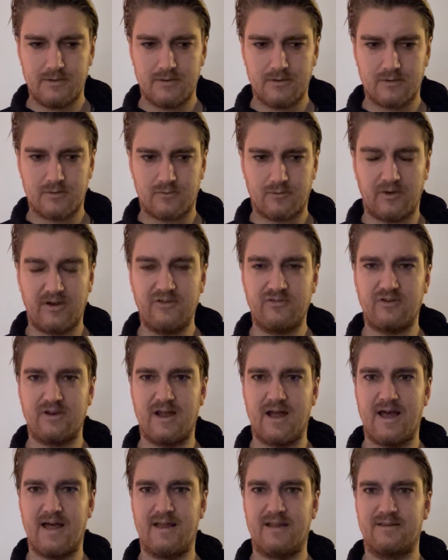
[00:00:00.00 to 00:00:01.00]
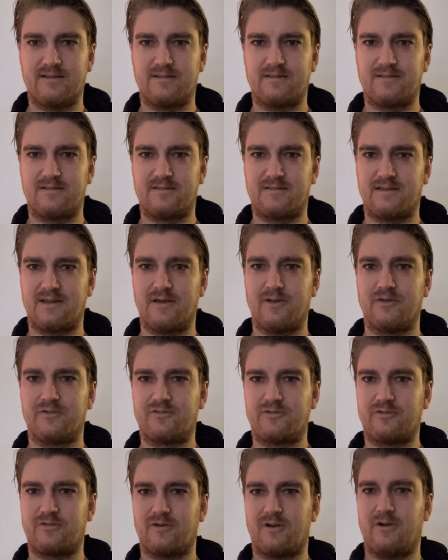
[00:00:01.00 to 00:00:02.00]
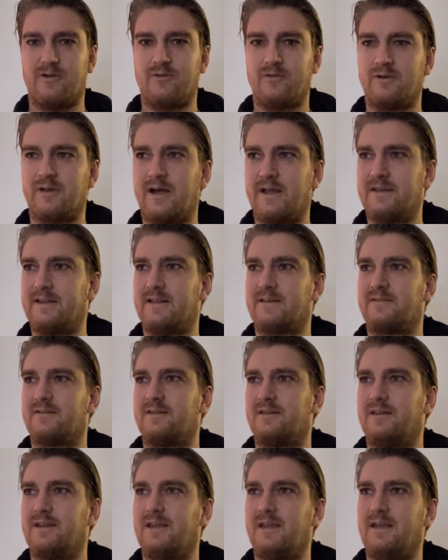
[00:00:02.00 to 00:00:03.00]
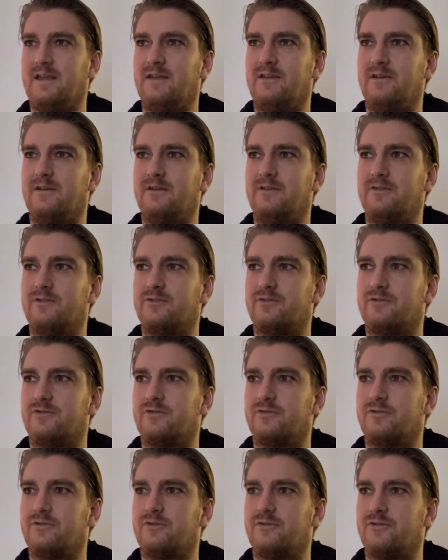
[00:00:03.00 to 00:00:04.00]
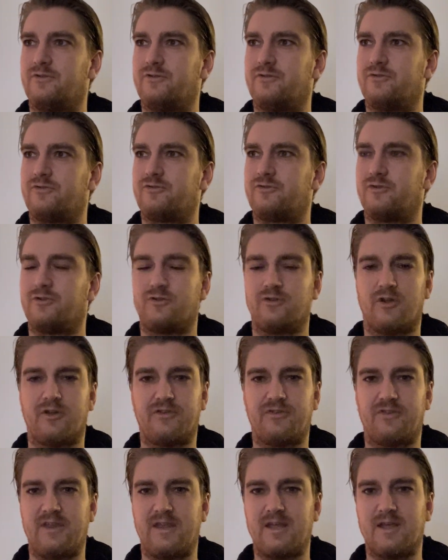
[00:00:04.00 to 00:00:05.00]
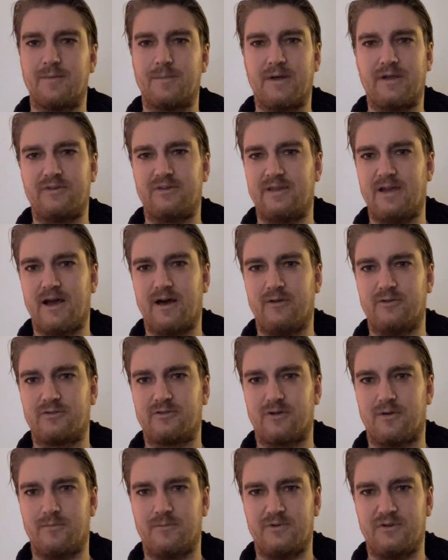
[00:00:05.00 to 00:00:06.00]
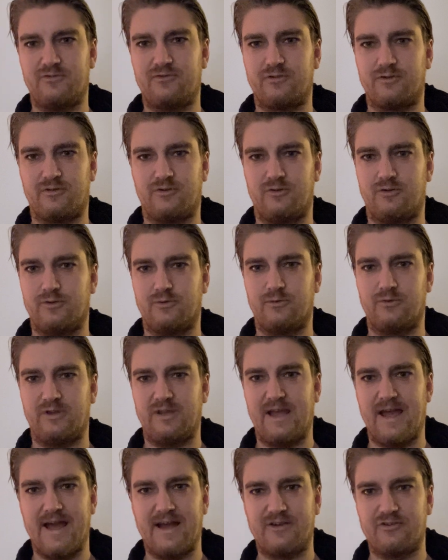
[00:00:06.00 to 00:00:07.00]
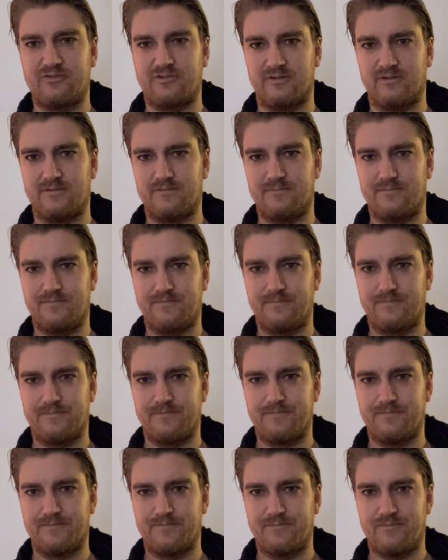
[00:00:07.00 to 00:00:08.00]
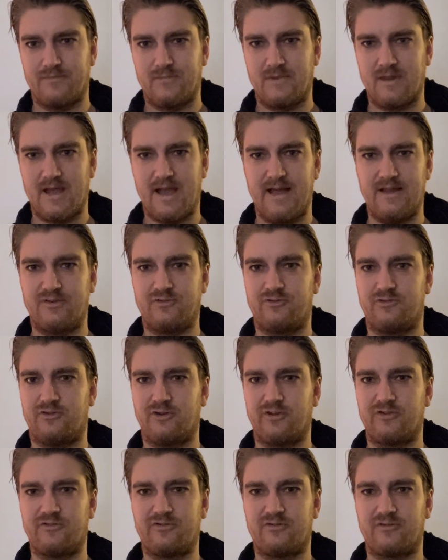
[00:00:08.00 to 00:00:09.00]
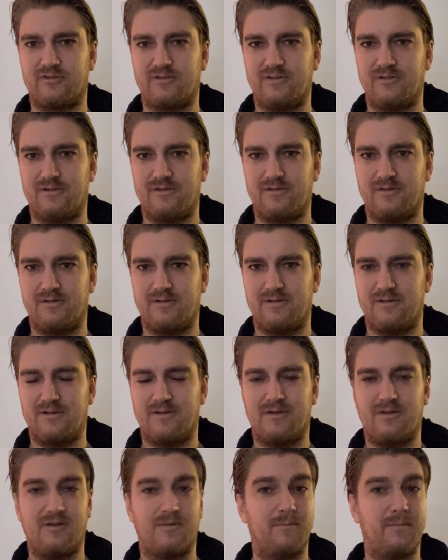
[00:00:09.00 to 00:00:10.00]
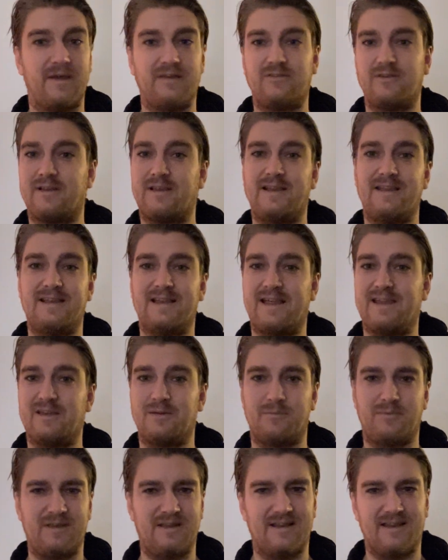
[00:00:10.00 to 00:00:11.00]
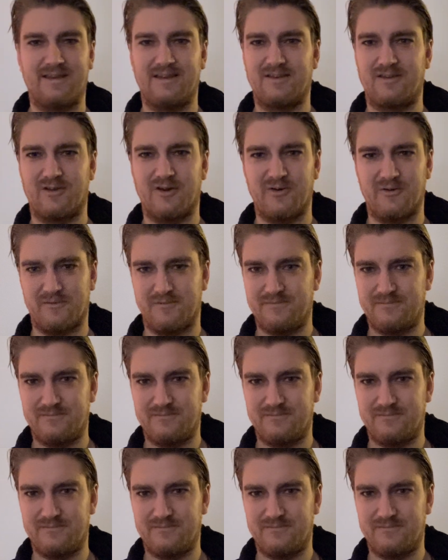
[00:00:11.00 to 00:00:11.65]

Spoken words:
Krishna tells Arjuna that he should not think about the outcome. He should do the action and just basically let it be, let it go.